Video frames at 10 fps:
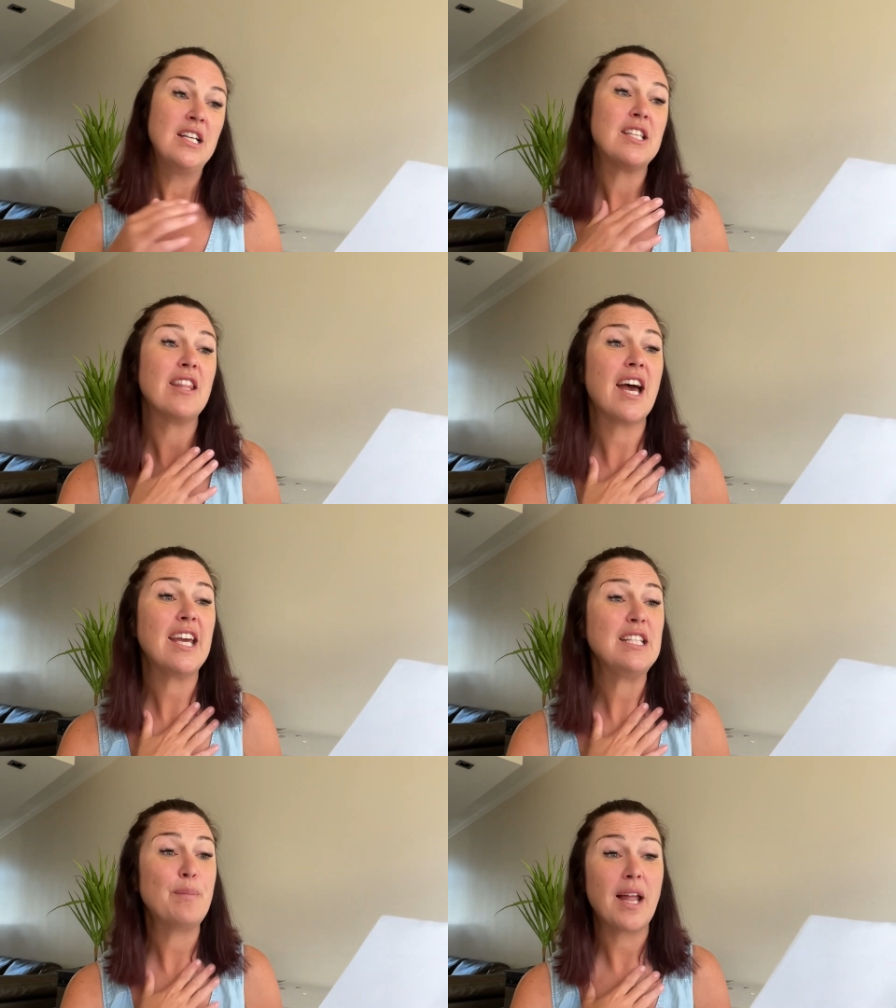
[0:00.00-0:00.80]
so that
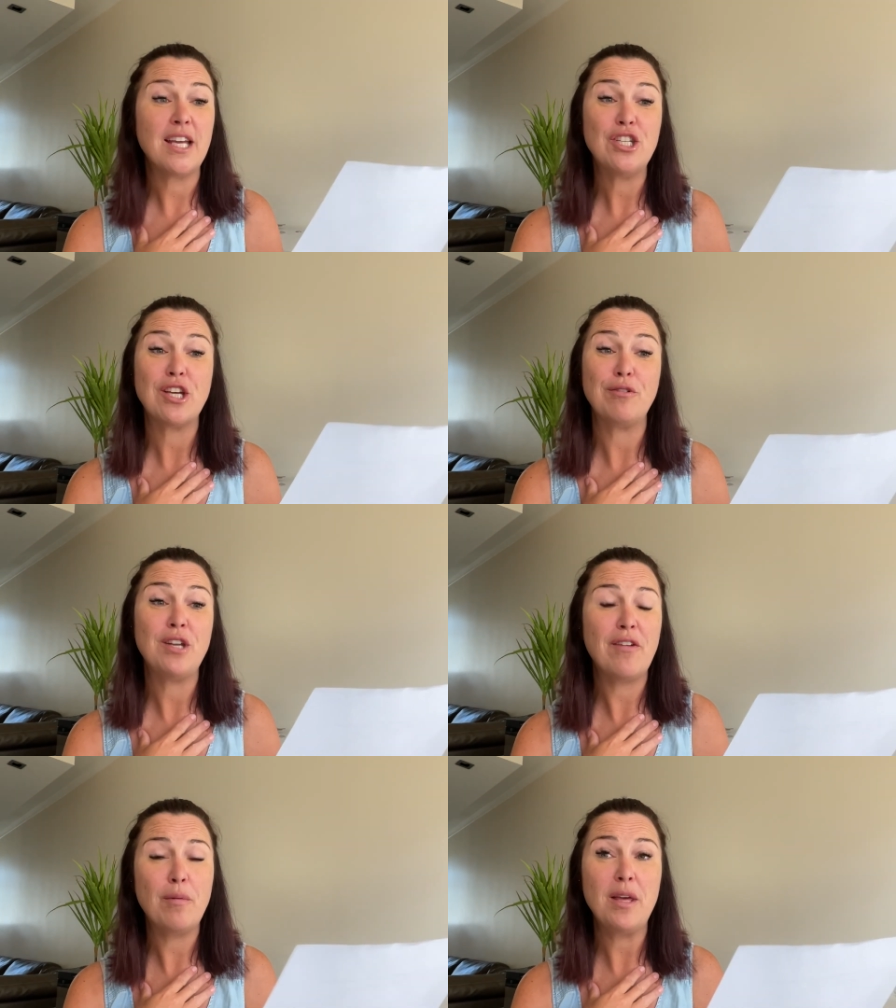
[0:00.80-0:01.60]
his place shall
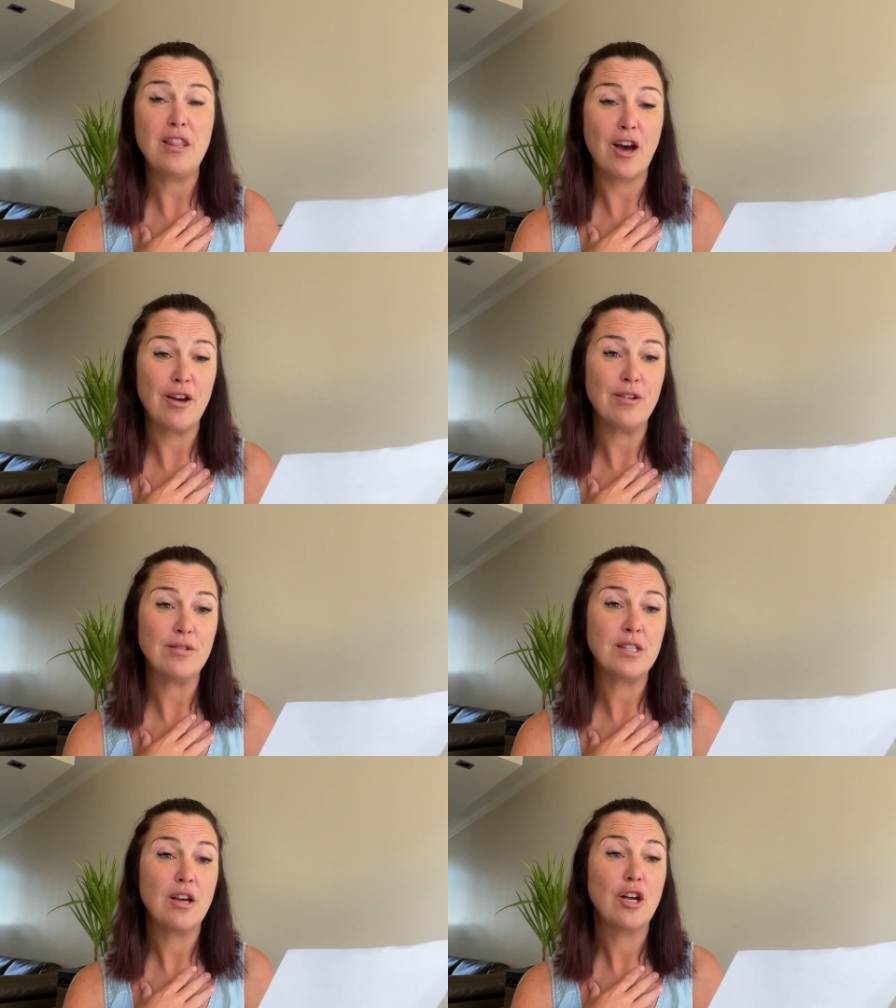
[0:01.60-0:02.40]
never be
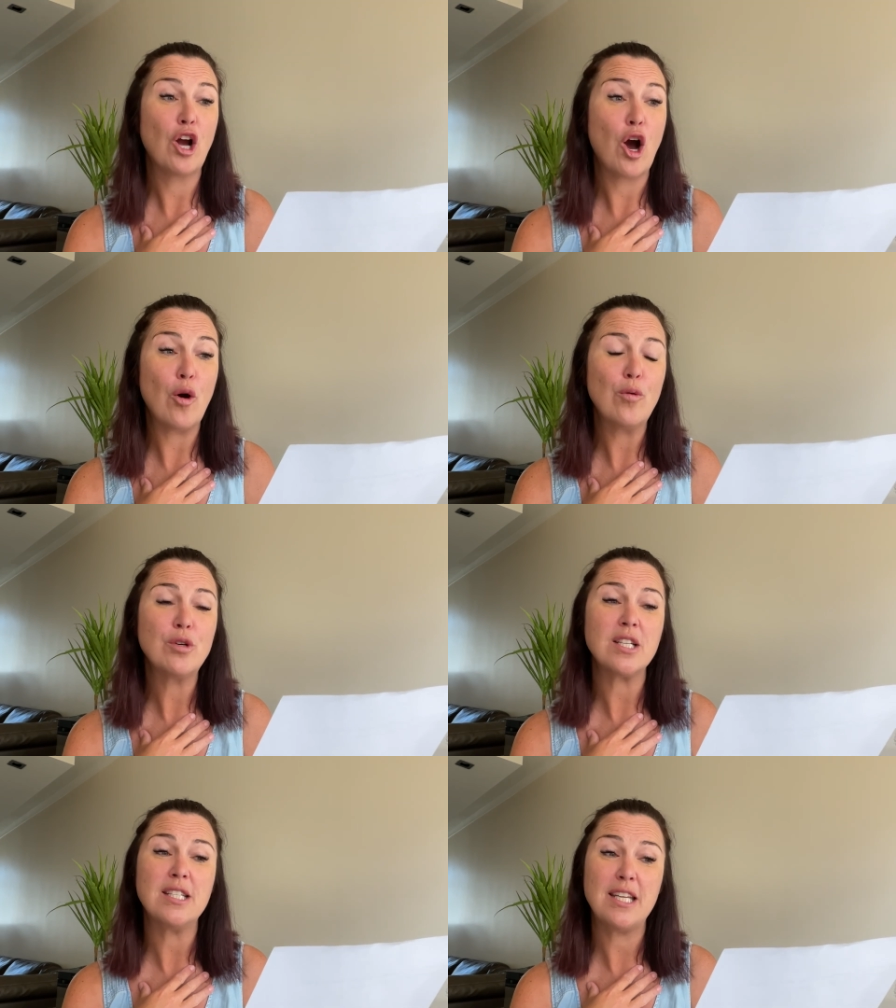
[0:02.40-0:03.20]
those
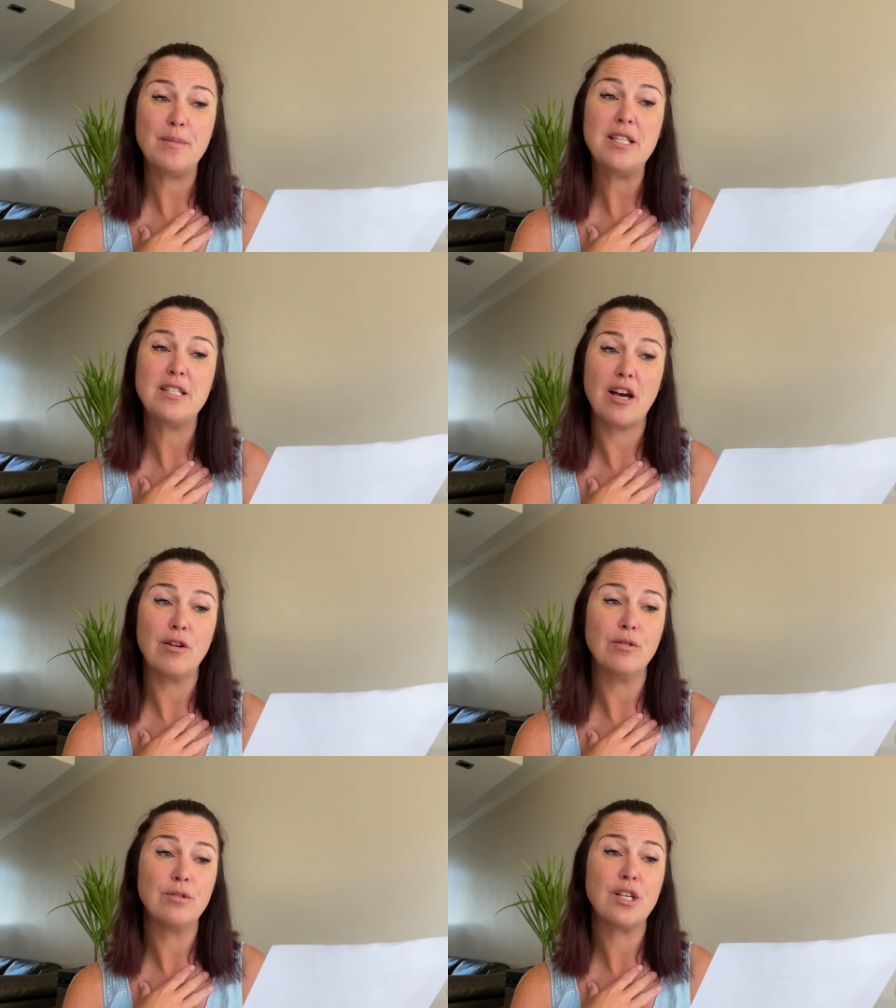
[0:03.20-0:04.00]
cold and timid
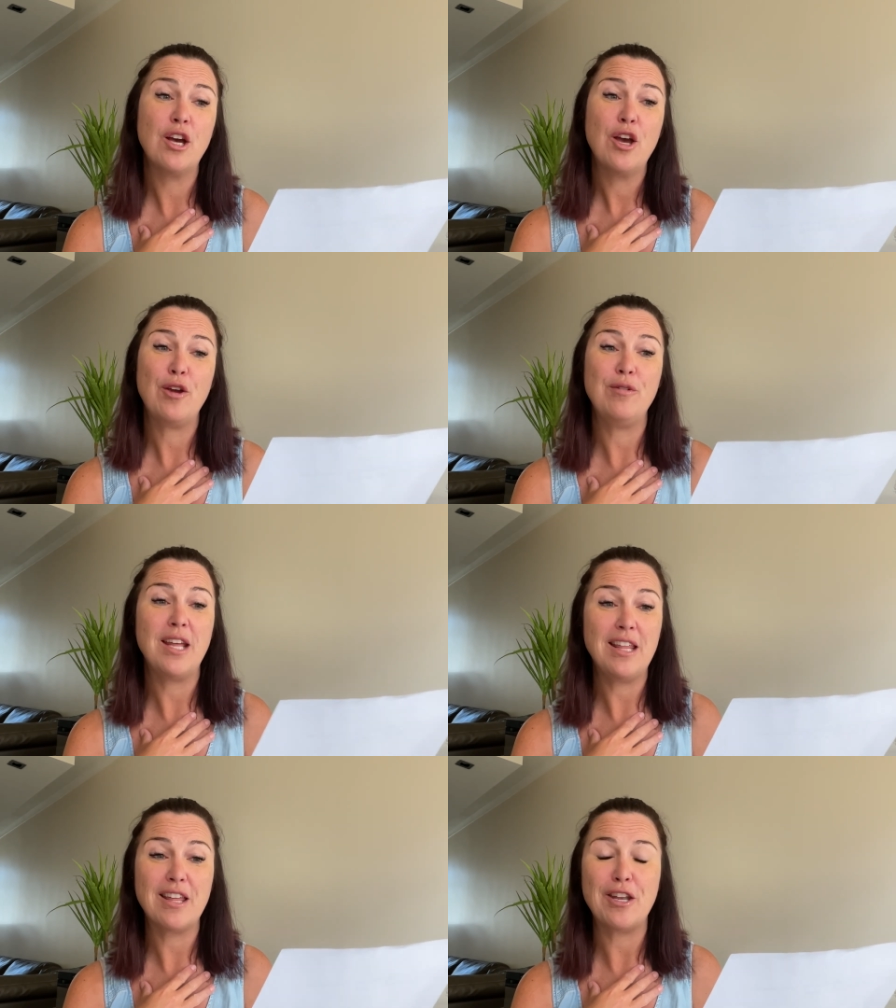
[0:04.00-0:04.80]
souls who
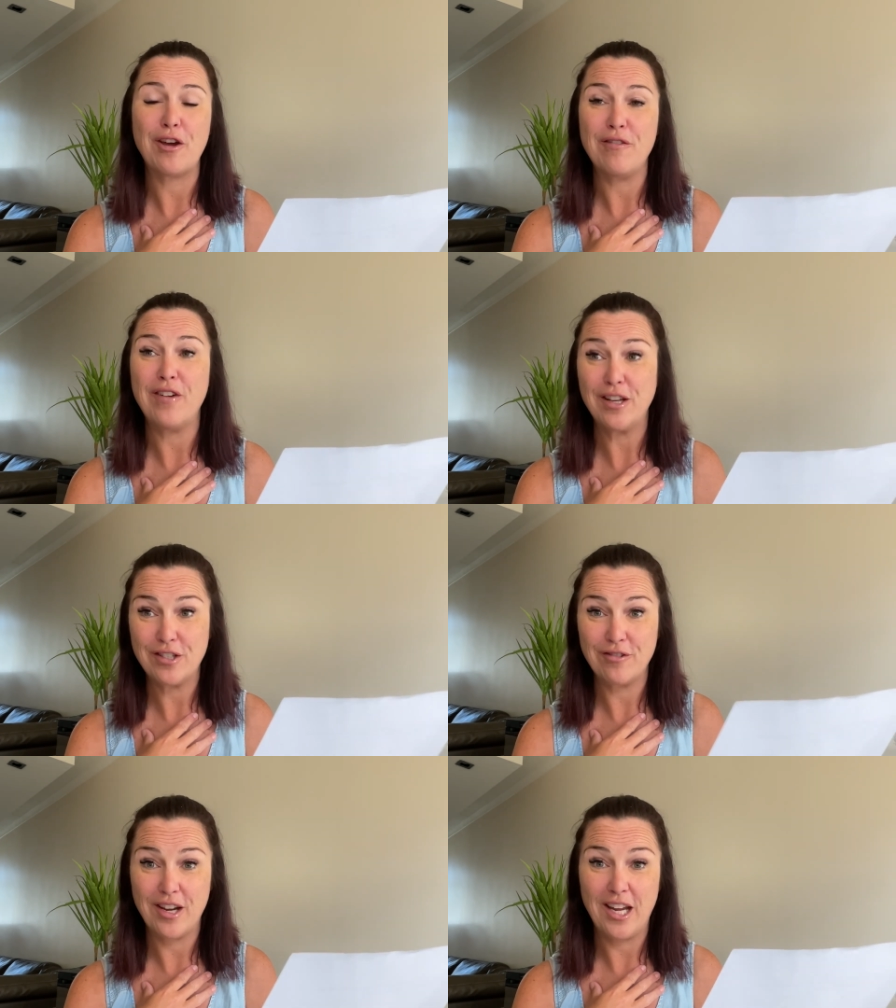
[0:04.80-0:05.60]
neither know
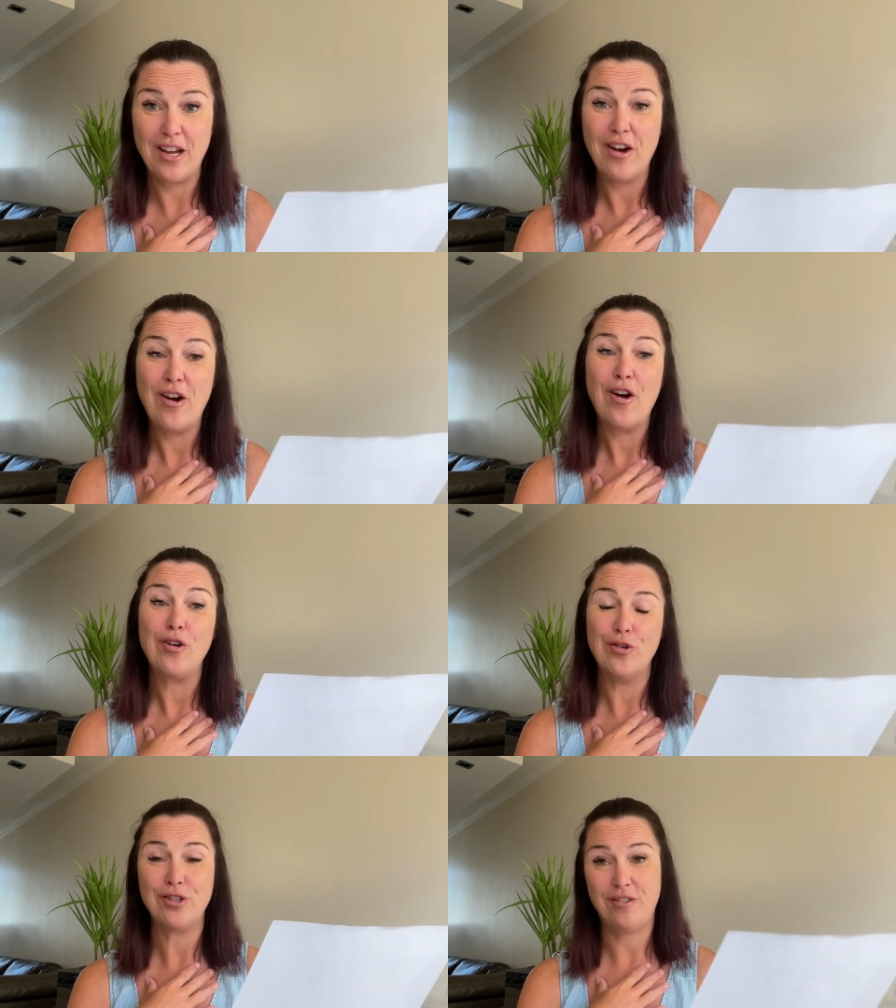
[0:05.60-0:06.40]
victory
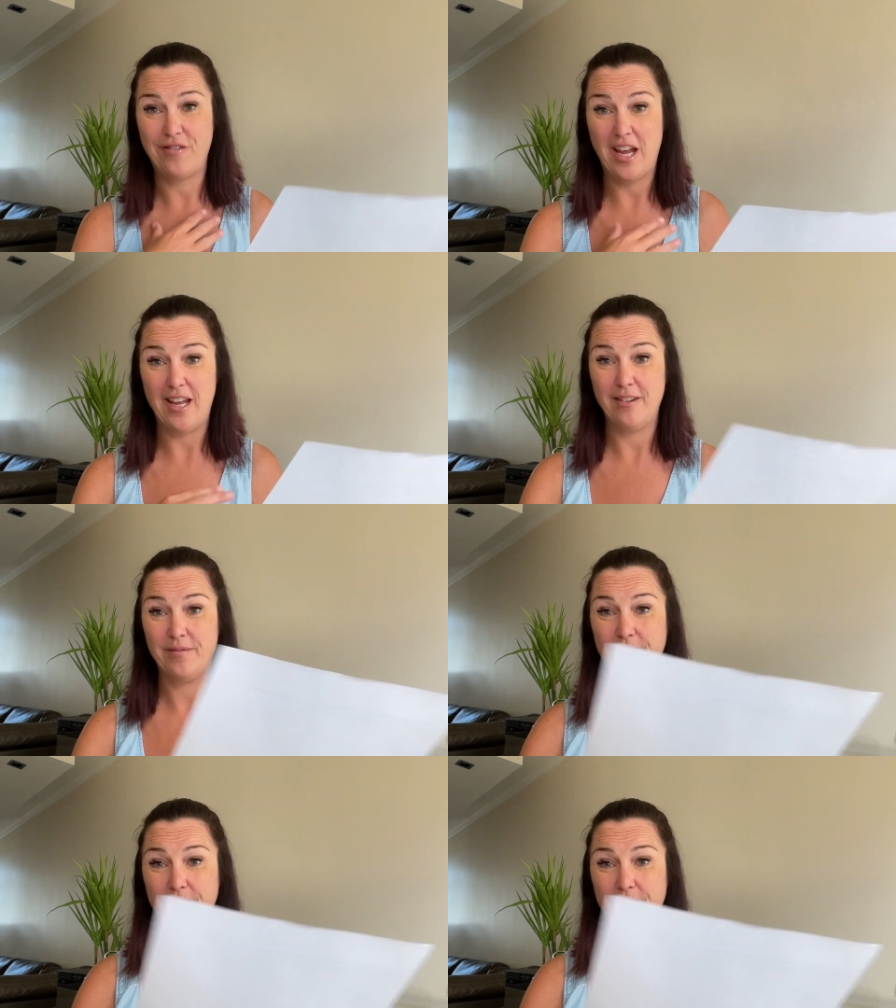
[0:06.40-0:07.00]
nor defeat.